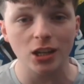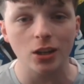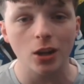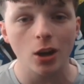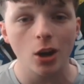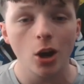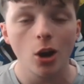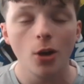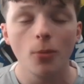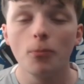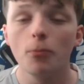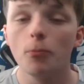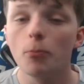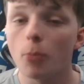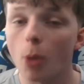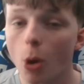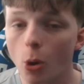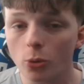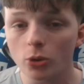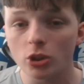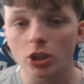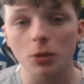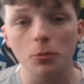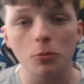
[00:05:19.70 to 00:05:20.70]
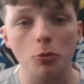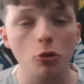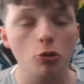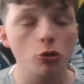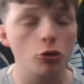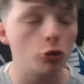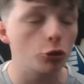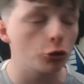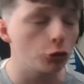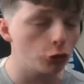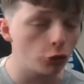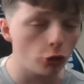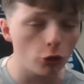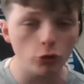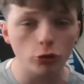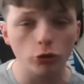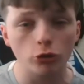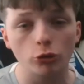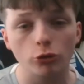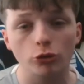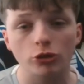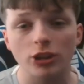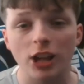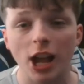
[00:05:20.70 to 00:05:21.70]
Multiple crucial
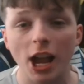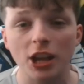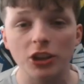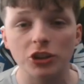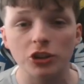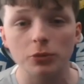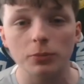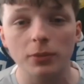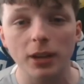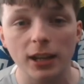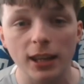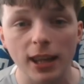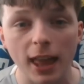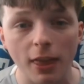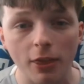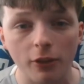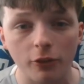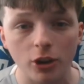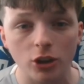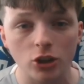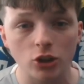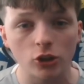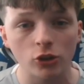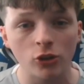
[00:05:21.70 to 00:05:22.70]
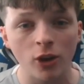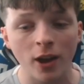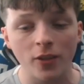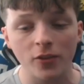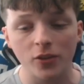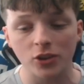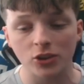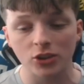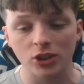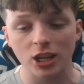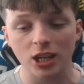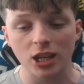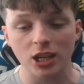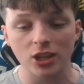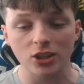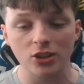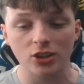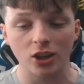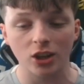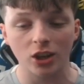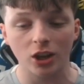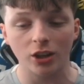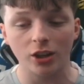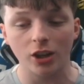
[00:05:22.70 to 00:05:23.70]
saves from Neil Etheridge throughout the
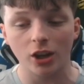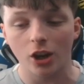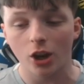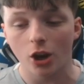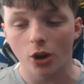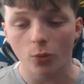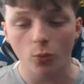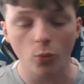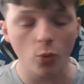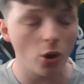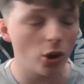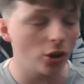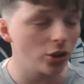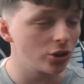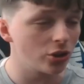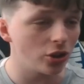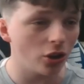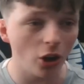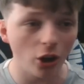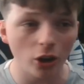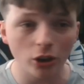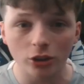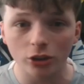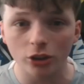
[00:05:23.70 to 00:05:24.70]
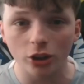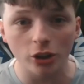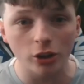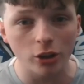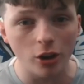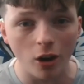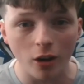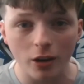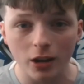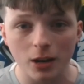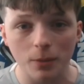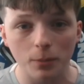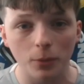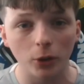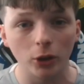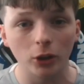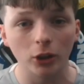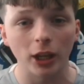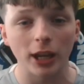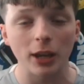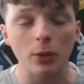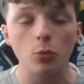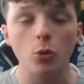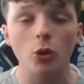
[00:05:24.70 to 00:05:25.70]
season was undeniable. He
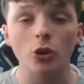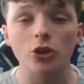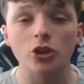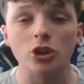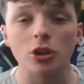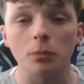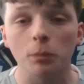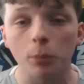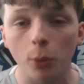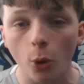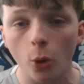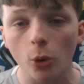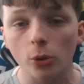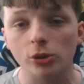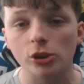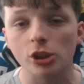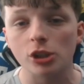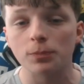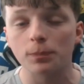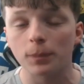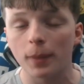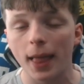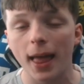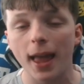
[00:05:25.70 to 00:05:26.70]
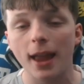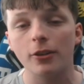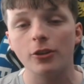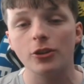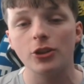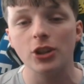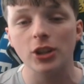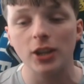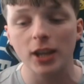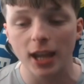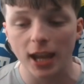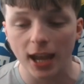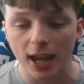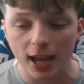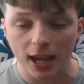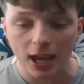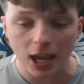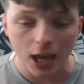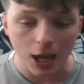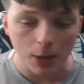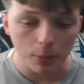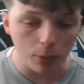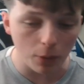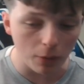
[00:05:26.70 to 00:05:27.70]
won Supporters Player of the Year,
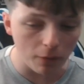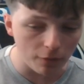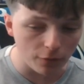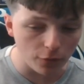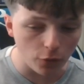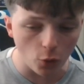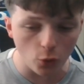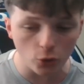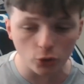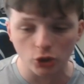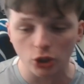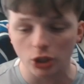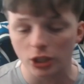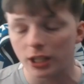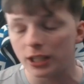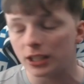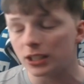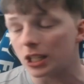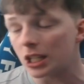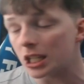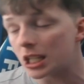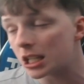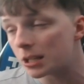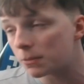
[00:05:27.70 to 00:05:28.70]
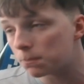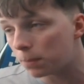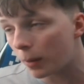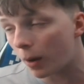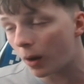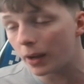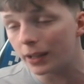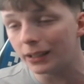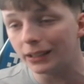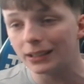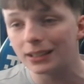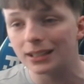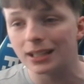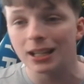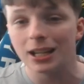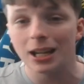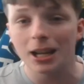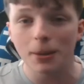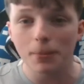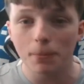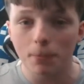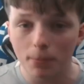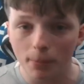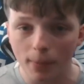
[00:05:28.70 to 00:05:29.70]
but unfortunately, despite
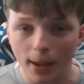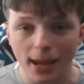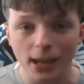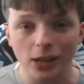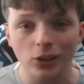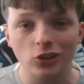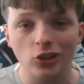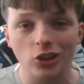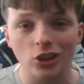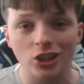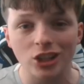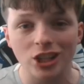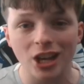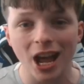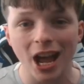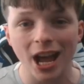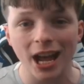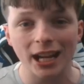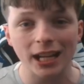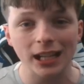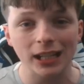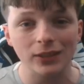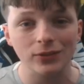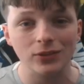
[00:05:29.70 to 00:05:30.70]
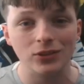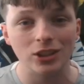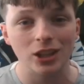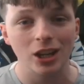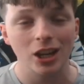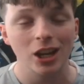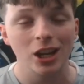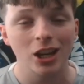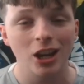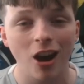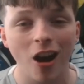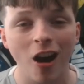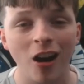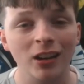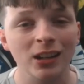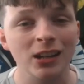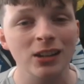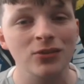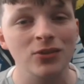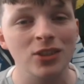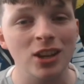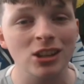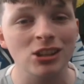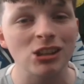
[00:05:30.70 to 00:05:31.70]
major saves, Cardiff
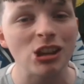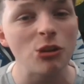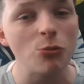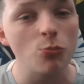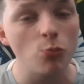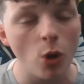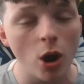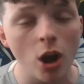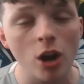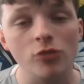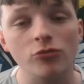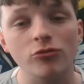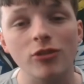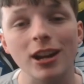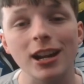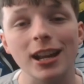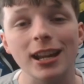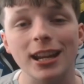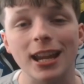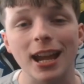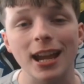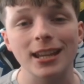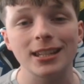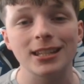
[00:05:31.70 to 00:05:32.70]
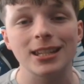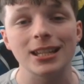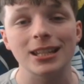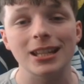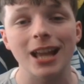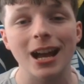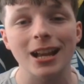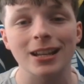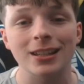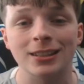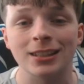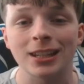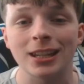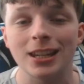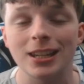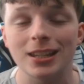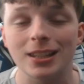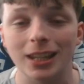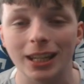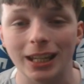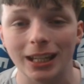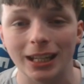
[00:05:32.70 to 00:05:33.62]
City were relegated that season,